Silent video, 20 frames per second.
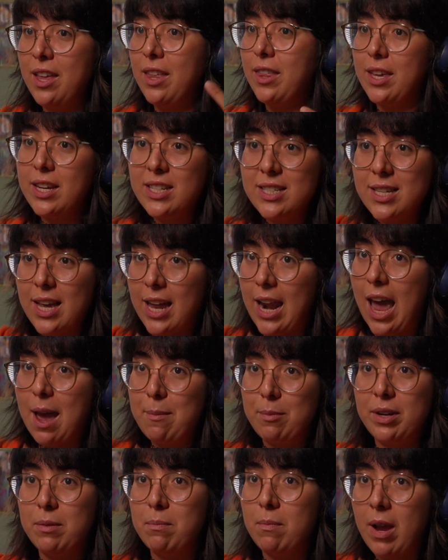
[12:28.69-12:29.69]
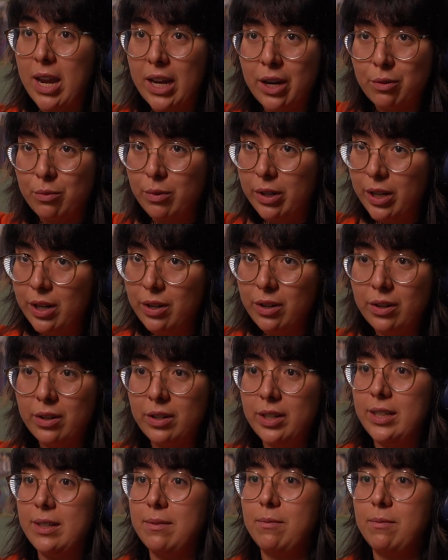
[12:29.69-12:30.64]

things that happen in my career.